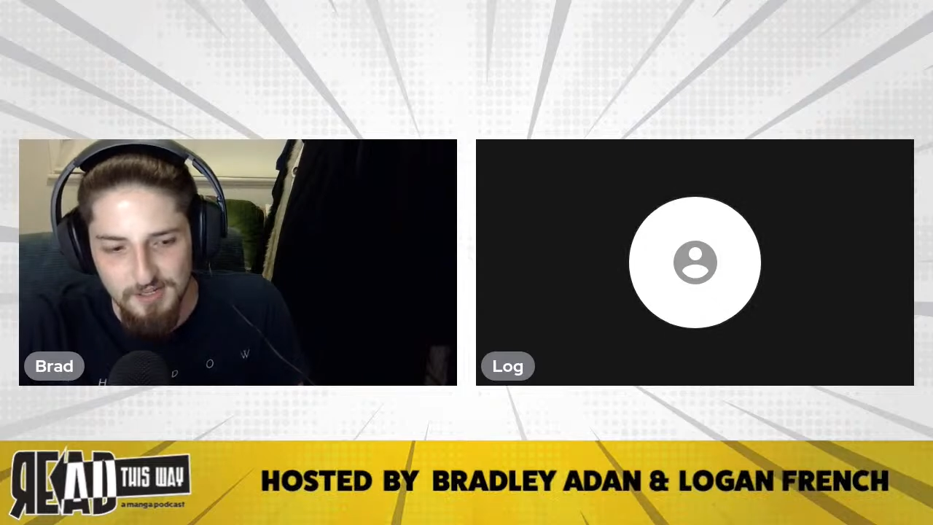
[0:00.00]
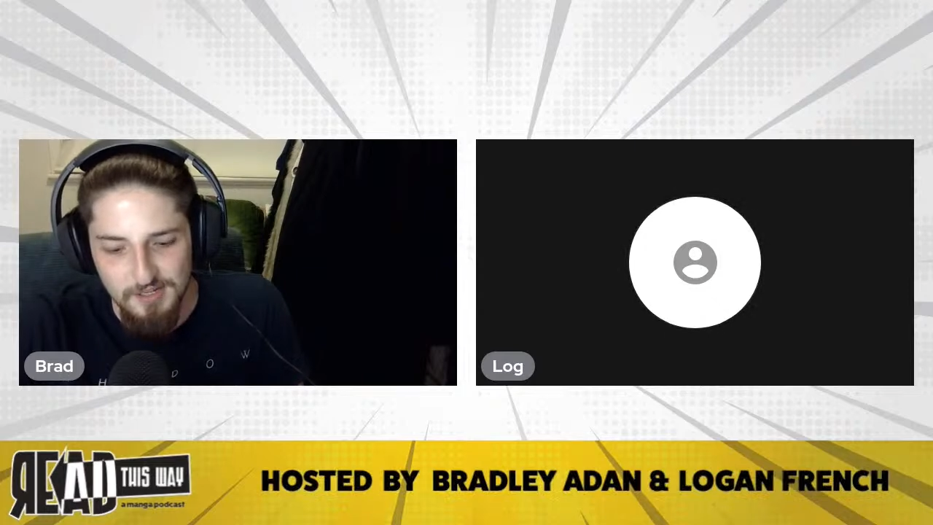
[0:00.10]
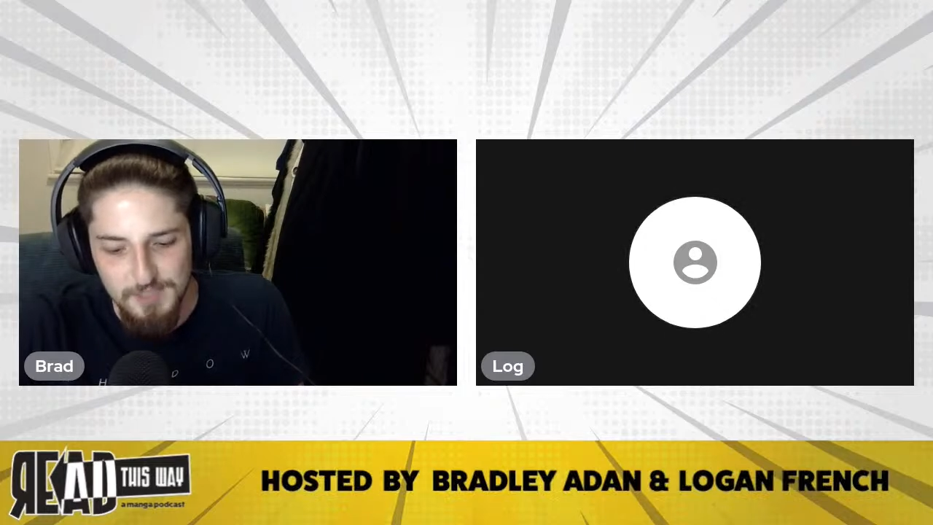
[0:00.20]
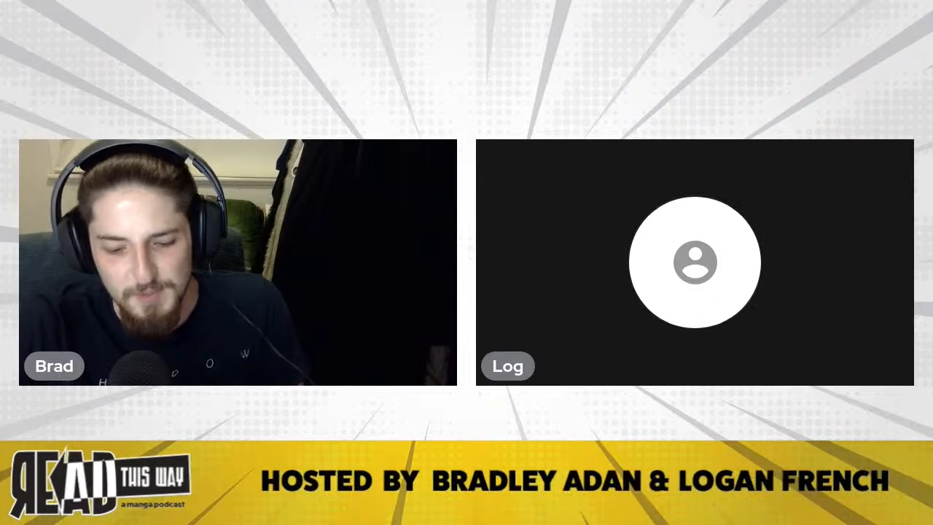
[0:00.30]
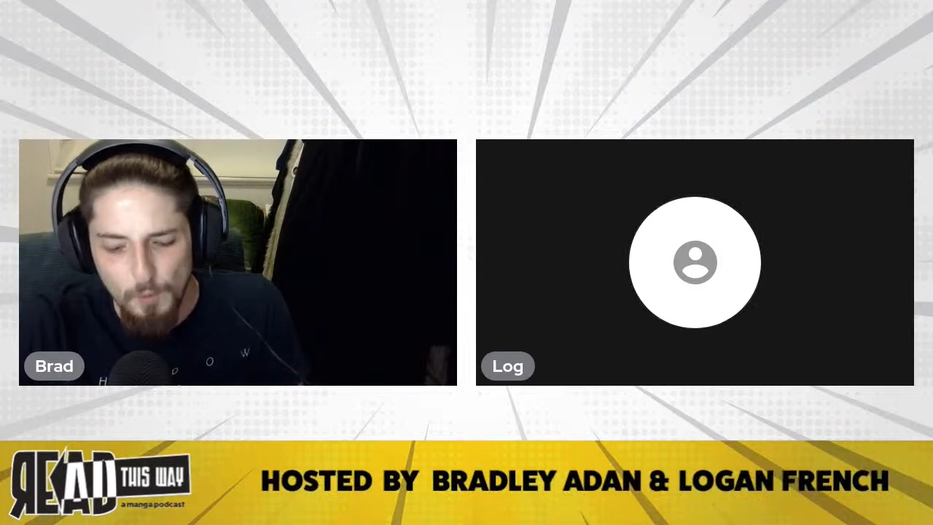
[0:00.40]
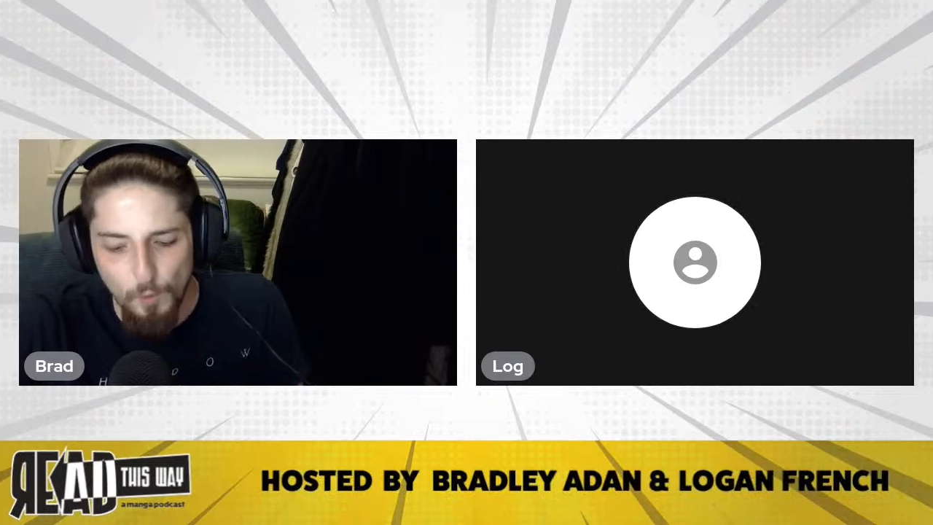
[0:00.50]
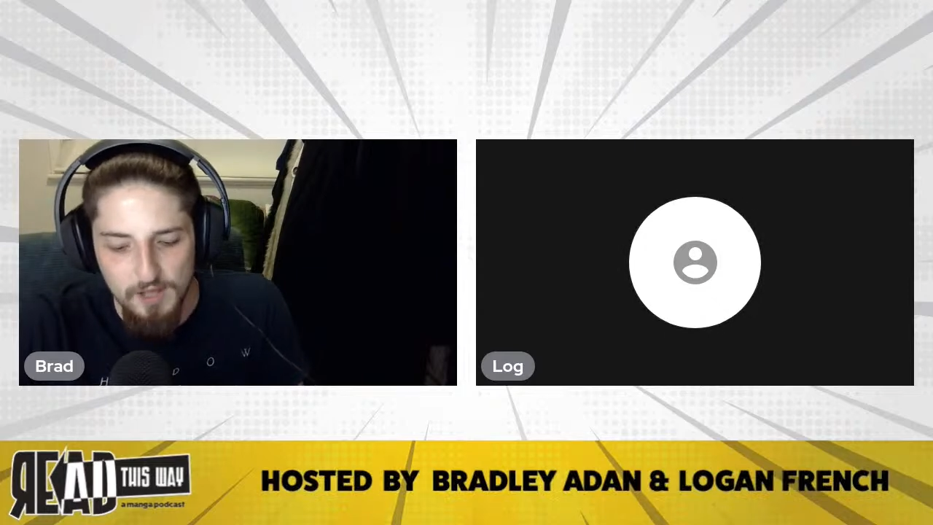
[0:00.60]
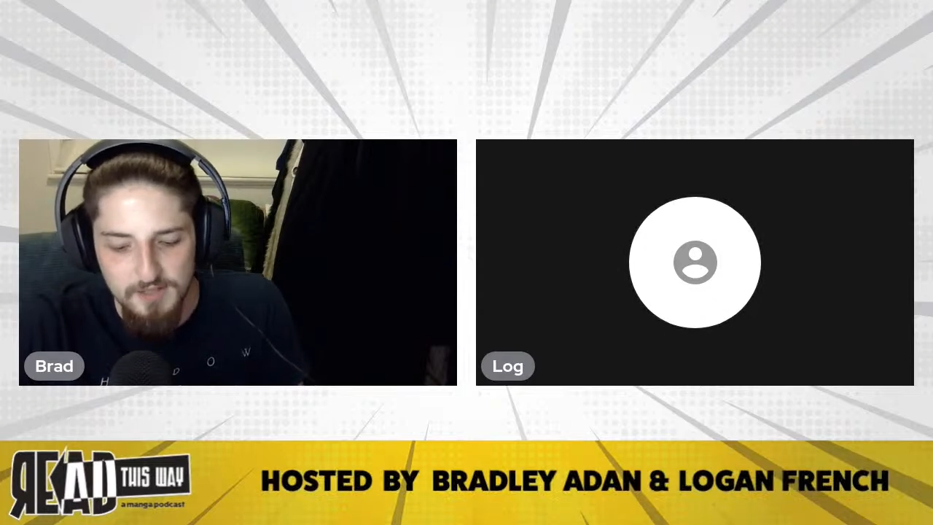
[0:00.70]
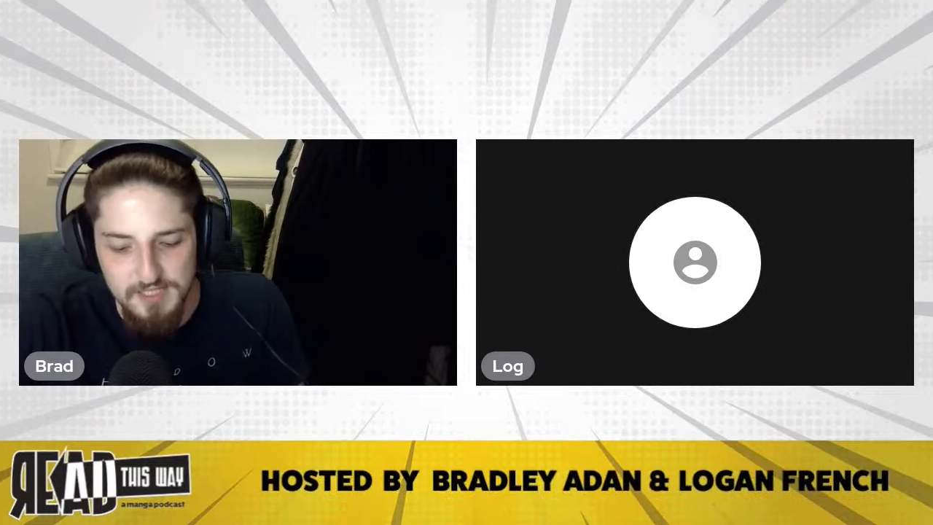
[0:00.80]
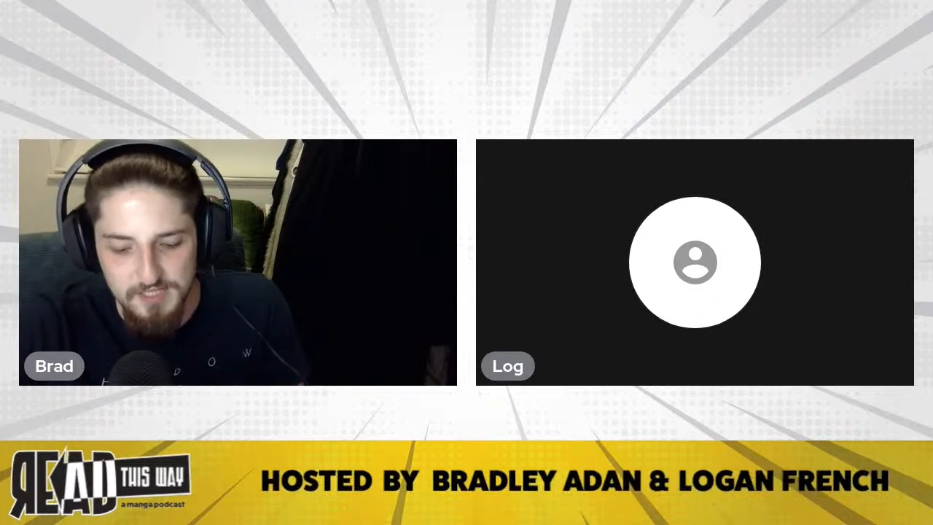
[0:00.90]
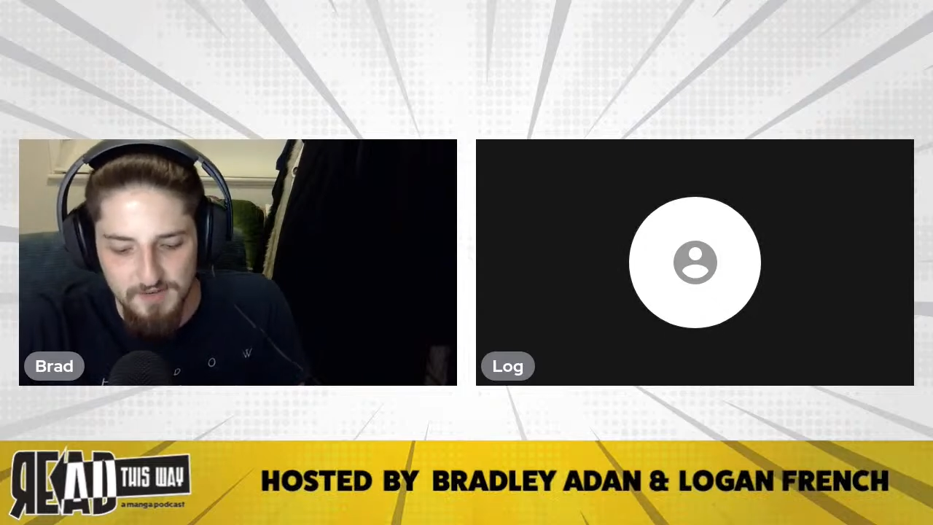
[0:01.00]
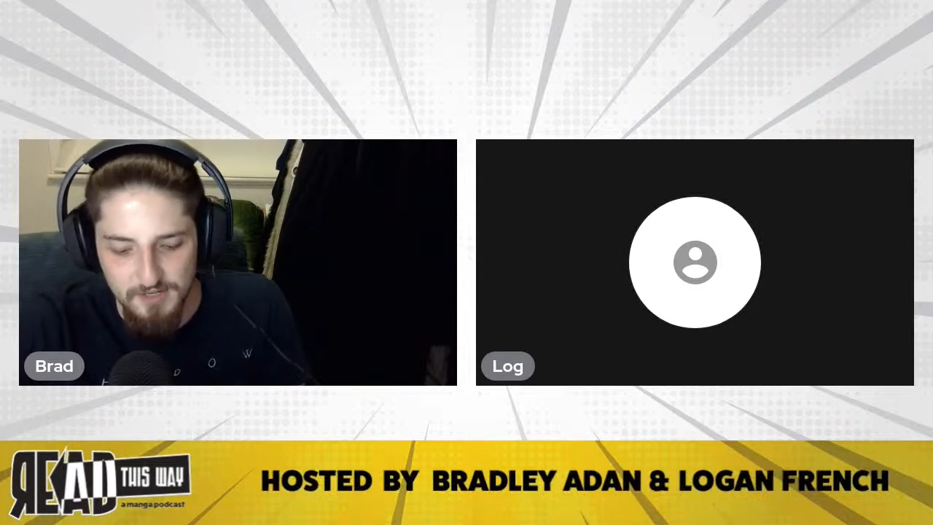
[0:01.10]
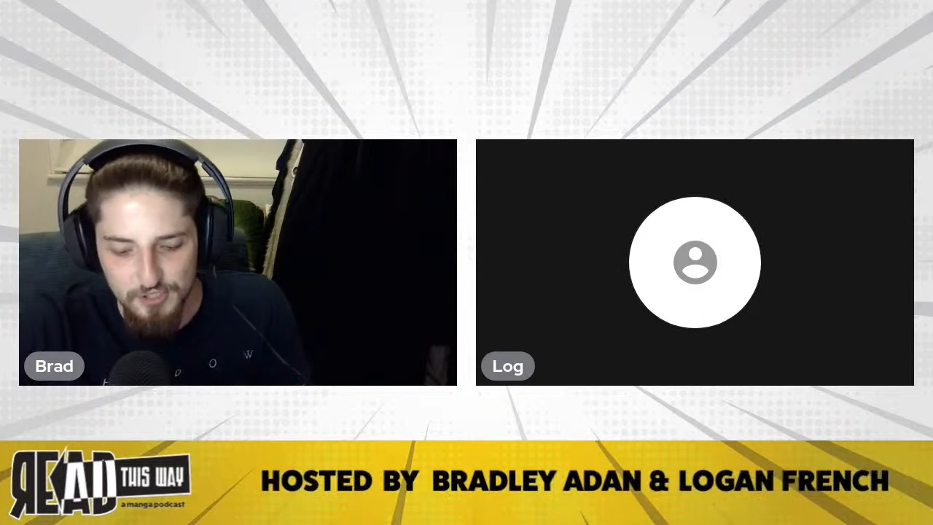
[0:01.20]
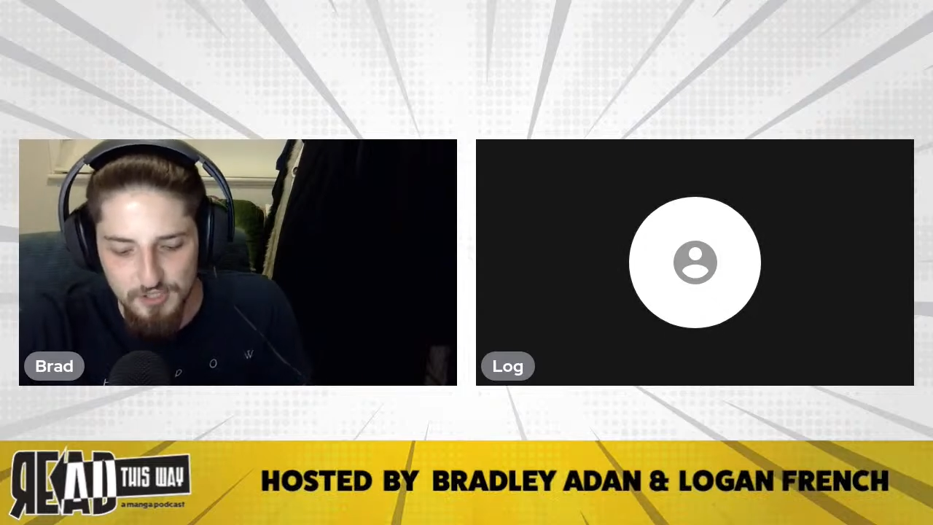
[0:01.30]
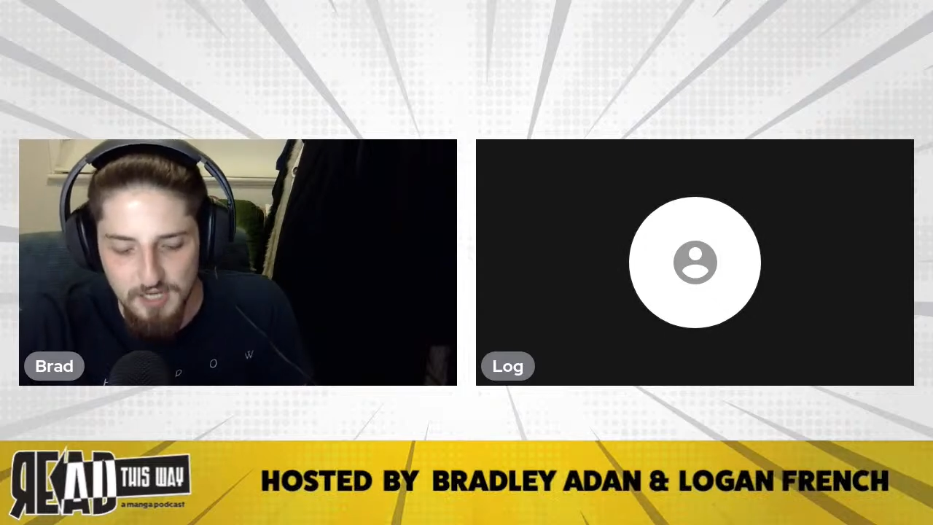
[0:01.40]
It's been a while since
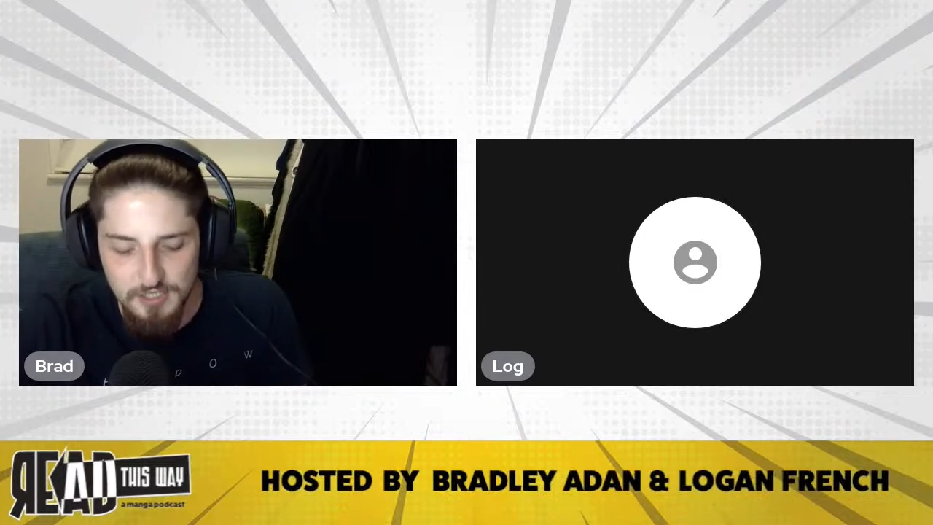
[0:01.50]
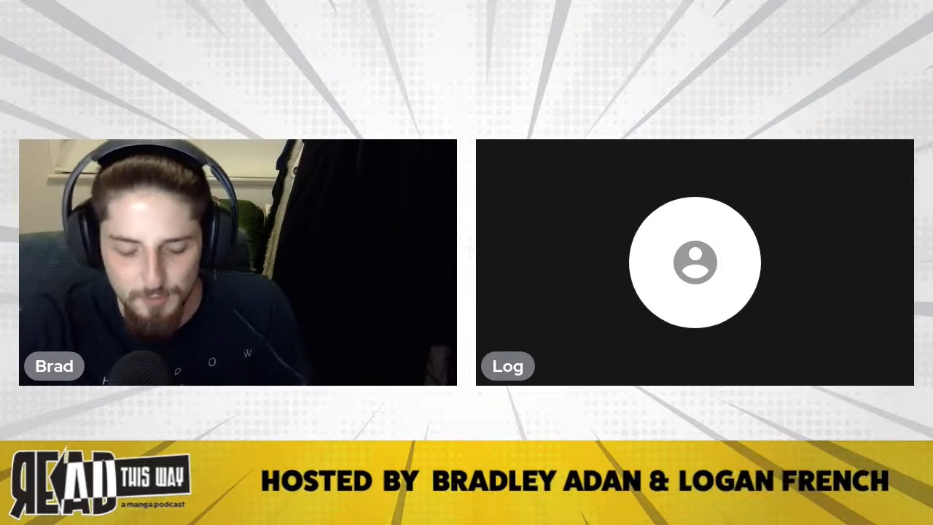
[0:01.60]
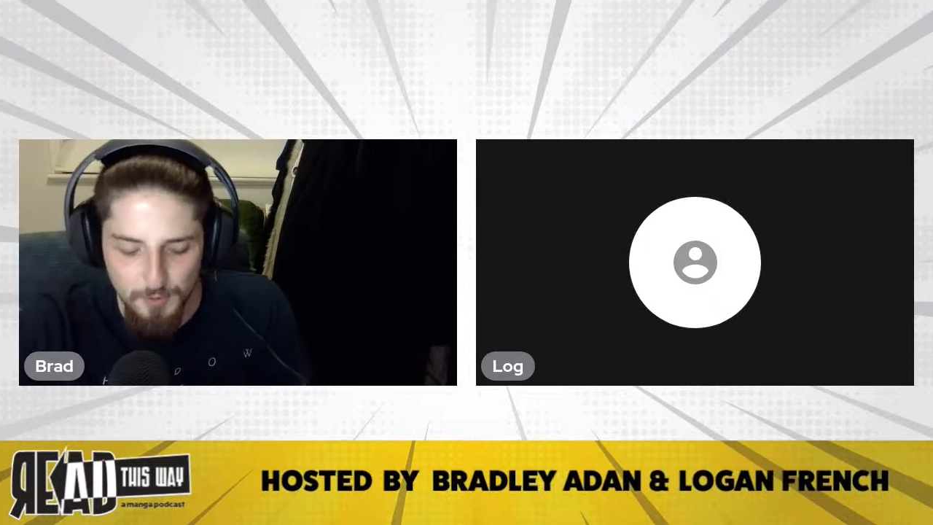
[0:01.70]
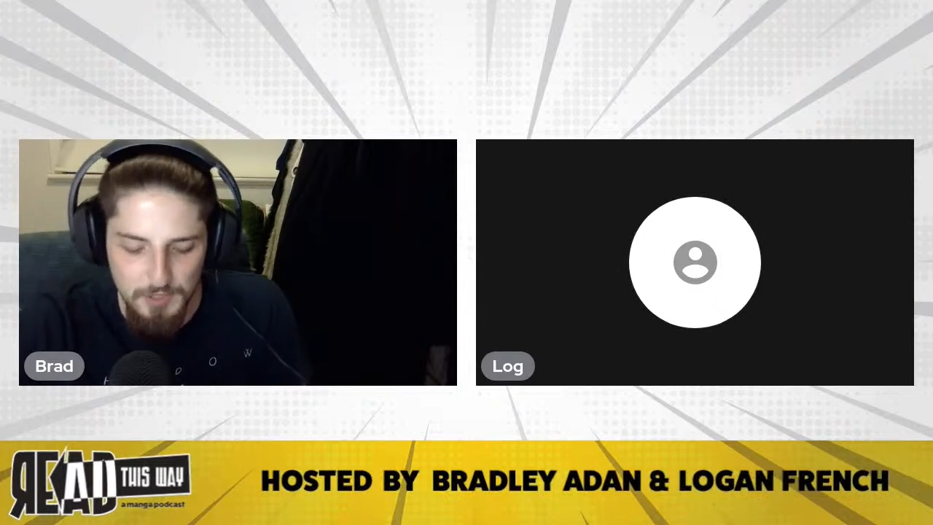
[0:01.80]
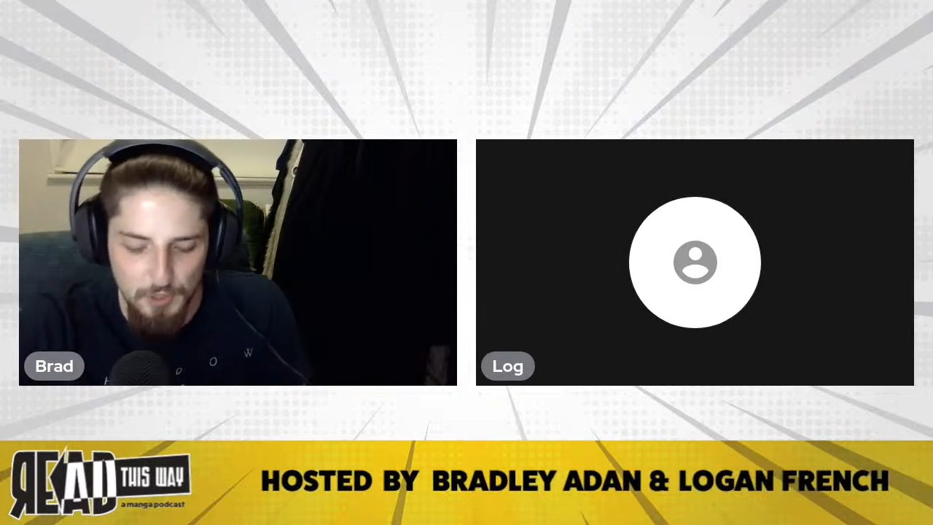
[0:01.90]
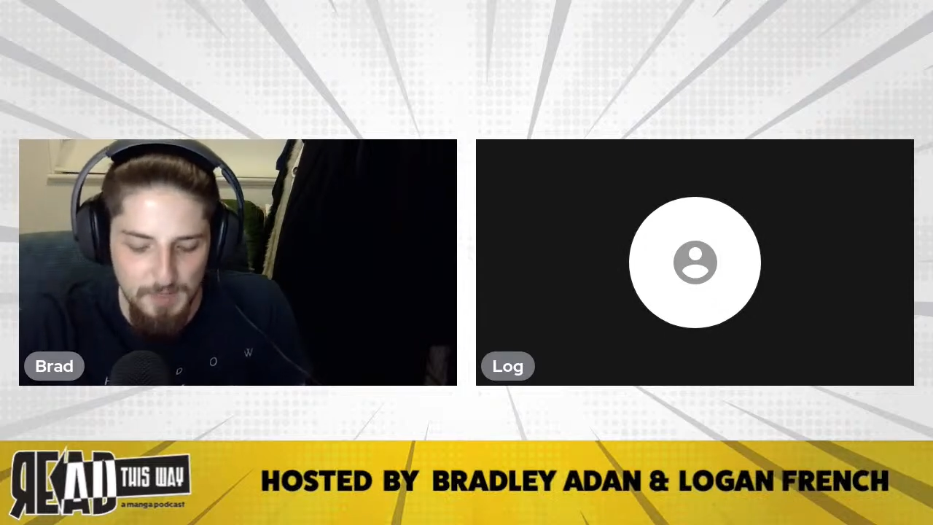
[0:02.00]
I should probably go